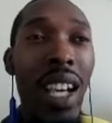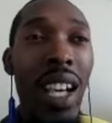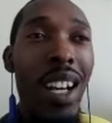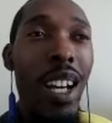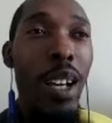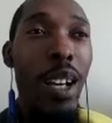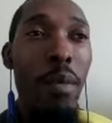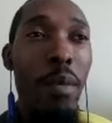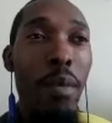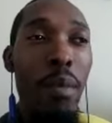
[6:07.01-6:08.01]
Um,
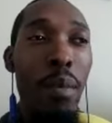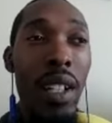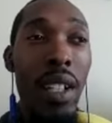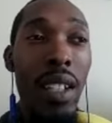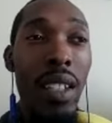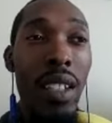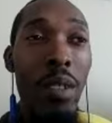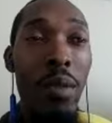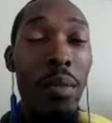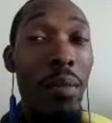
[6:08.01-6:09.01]
but, you know,
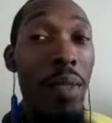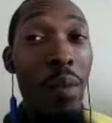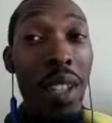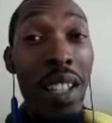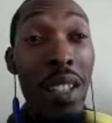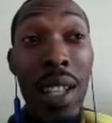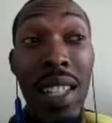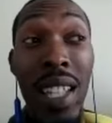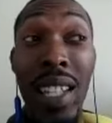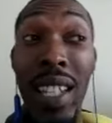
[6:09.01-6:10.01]
maybe it's best
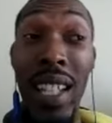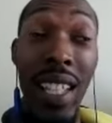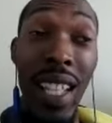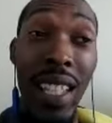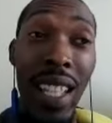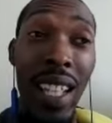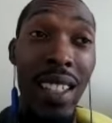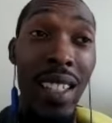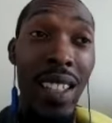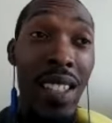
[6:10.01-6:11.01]
I delegate that
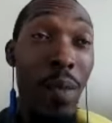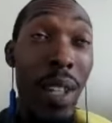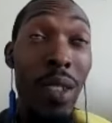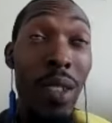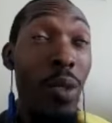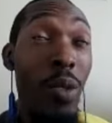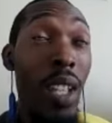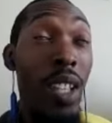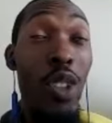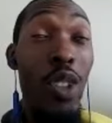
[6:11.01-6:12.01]
to somebody who
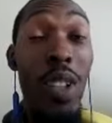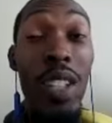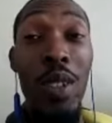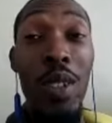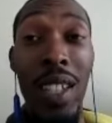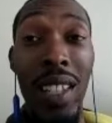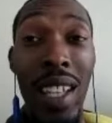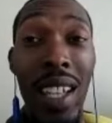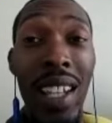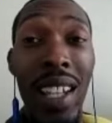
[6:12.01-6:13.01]
enjoys doing
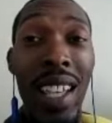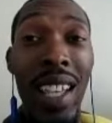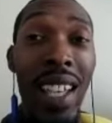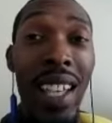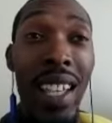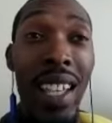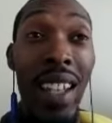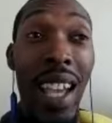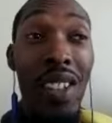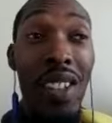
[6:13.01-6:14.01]
that and
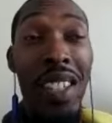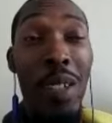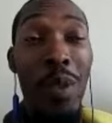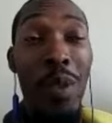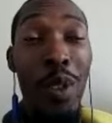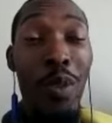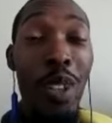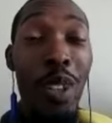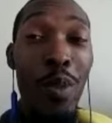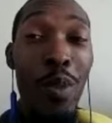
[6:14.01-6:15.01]
actually stay up till three in
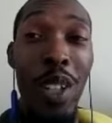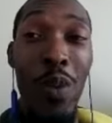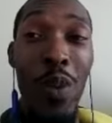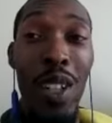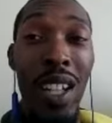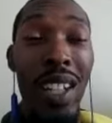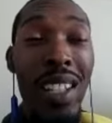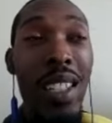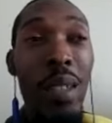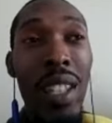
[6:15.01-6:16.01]
the morning working on
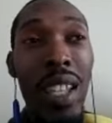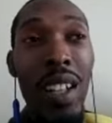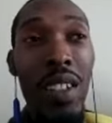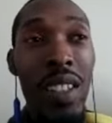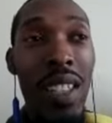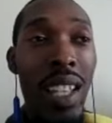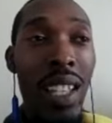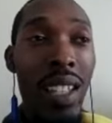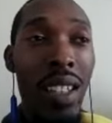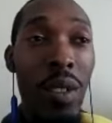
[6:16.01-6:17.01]
something else like,
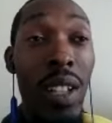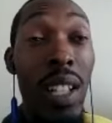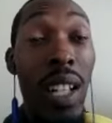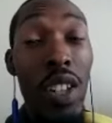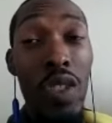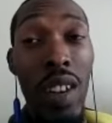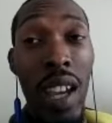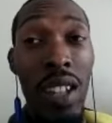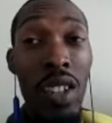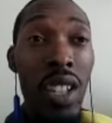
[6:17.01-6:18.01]
you know, client
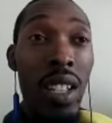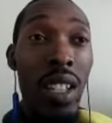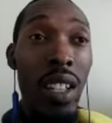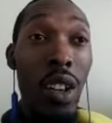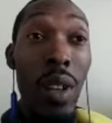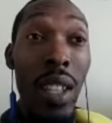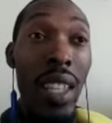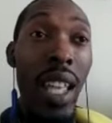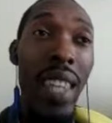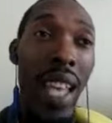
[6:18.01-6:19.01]
strategy, knowing
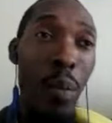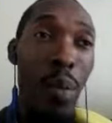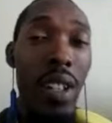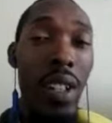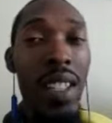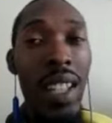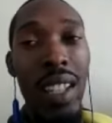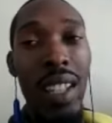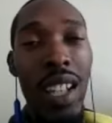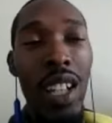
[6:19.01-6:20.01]
that that part is
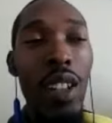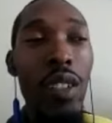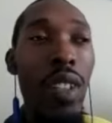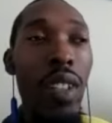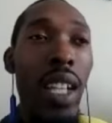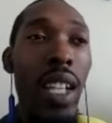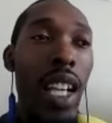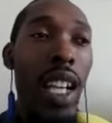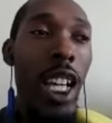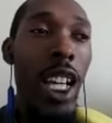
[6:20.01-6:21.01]
taken care of.
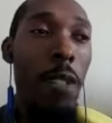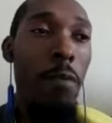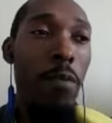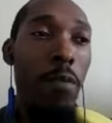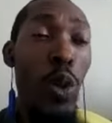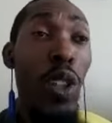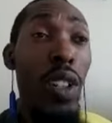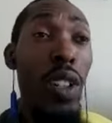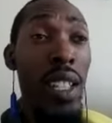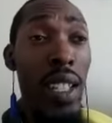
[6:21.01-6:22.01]
Um, so
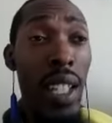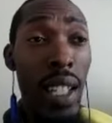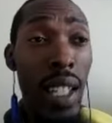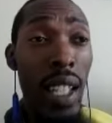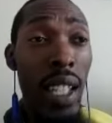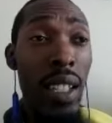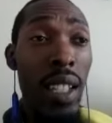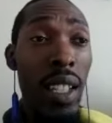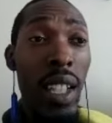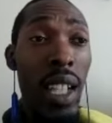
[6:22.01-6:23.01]
learning to delegate,
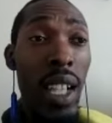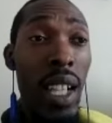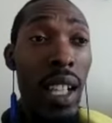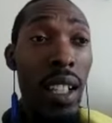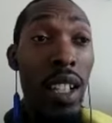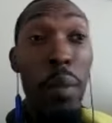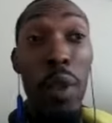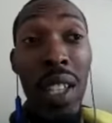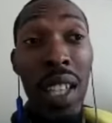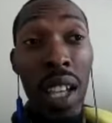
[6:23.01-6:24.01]
uh,
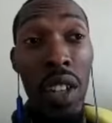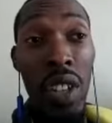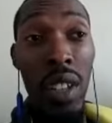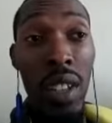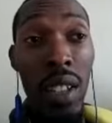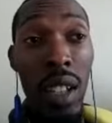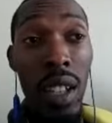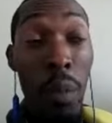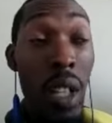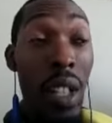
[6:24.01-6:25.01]
communication
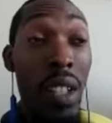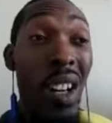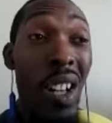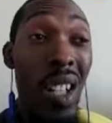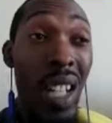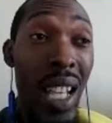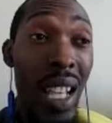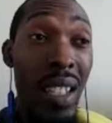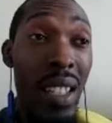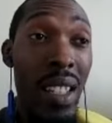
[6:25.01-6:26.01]
amongst all
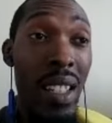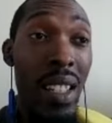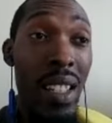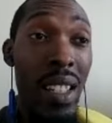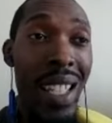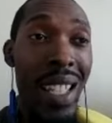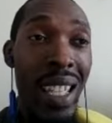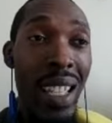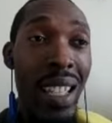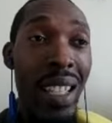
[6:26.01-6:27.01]
lines is
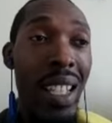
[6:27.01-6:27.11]
key.